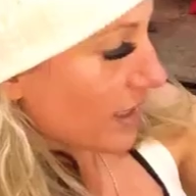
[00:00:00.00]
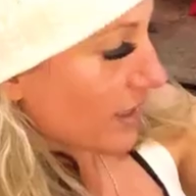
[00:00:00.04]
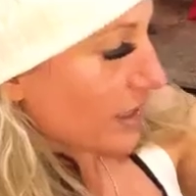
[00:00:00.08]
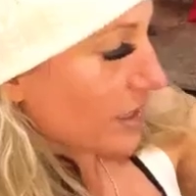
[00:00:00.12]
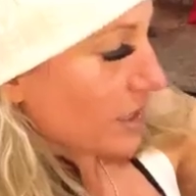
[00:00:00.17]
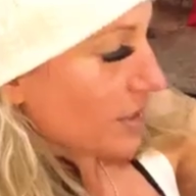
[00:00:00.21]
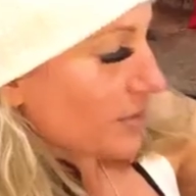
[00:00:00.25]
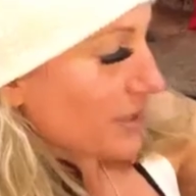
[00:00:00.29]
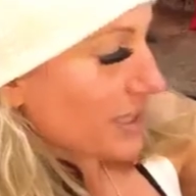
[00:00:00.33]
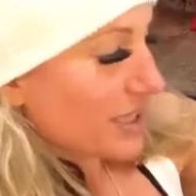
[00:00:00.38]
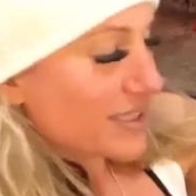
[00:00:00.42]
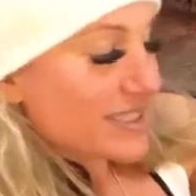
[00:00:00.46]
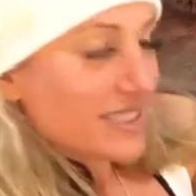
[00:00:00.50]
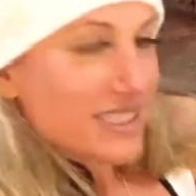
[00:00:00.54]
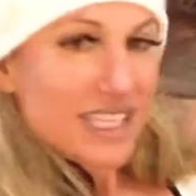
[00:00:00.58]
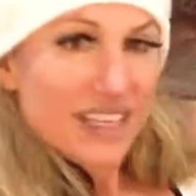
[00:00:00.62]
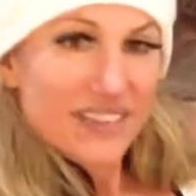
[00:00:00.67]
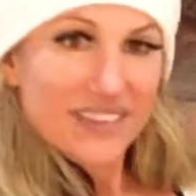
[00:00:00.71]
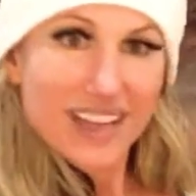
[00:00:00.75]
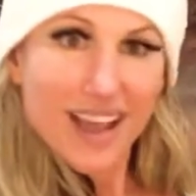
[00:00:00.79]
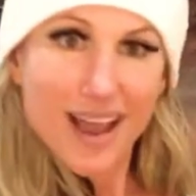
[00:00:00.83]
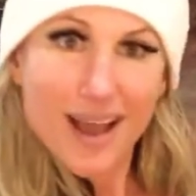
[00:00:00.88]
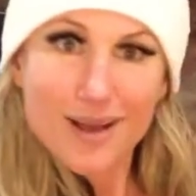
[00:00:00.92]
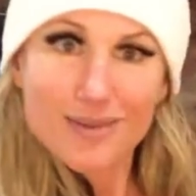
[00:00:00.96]
little bit of
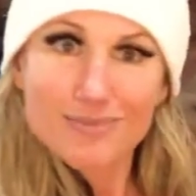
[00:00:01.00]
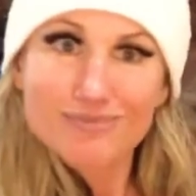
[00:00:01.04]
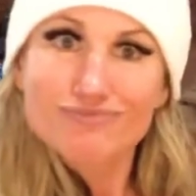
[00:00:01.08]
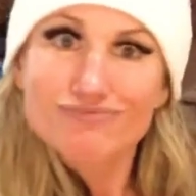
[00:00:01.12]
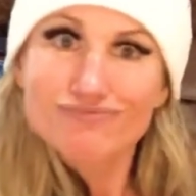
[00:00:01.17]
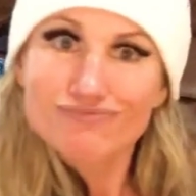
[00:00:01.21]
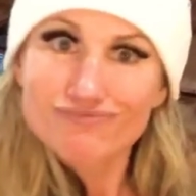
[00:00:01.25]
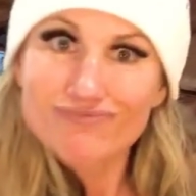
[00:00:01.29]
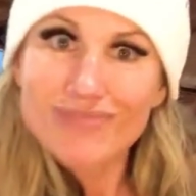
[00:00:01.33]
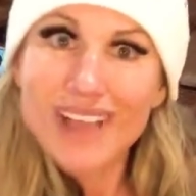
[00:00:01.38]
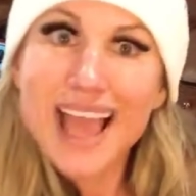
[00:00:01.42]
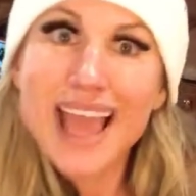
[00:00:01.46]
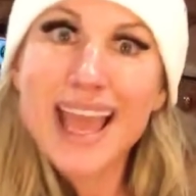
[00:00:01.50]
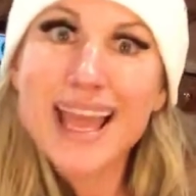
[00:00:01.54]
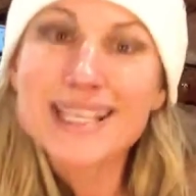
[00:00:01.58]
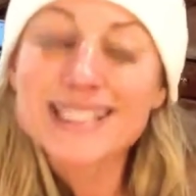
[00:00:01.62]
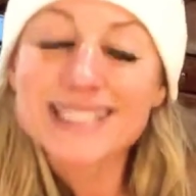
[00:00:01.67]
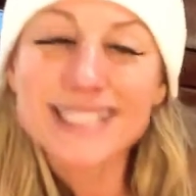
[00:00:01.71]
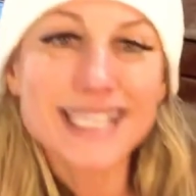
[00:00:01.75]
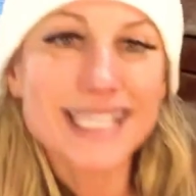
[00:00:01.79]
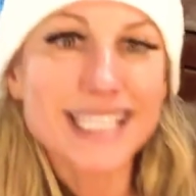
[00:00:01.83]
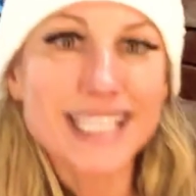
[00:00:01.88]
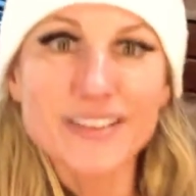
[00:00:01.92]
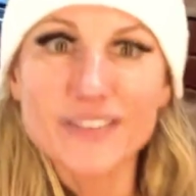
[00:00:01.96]
stevia. It's
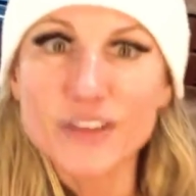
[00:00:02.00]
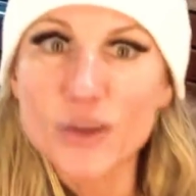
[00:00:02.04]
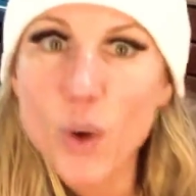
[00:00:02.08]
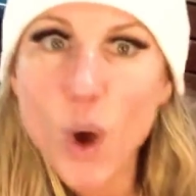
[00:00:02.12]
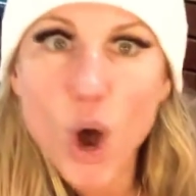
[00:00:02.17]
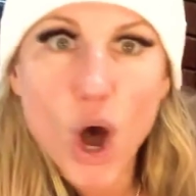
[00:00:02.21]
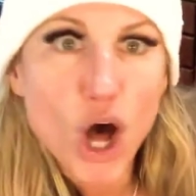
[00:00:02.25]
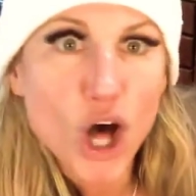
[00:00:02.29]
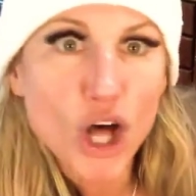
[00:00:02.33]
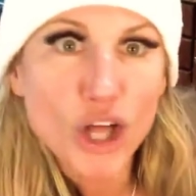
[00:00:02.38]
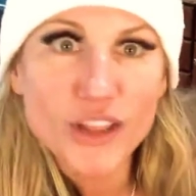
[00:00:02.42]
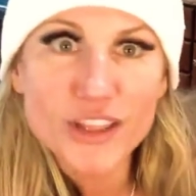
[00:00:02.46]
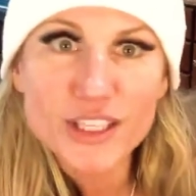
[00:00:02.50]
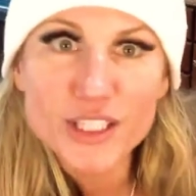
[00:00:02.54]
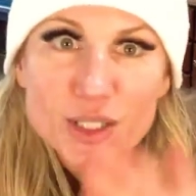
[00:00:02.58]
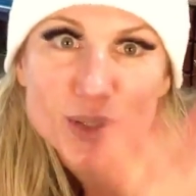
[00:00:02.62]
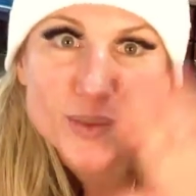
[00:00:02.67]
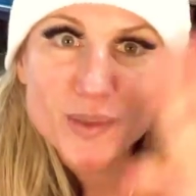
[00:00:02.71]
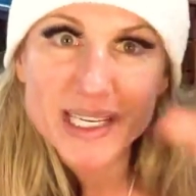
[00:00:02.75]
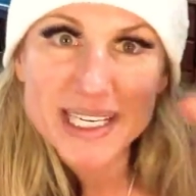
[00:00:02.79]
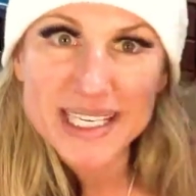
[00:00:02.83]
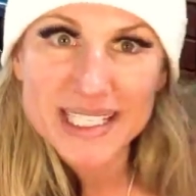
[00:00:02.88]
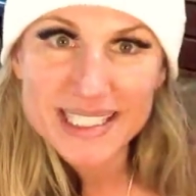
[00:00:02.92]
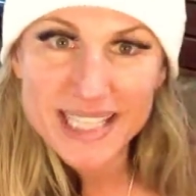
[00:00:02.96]
gonna give you all the sweetness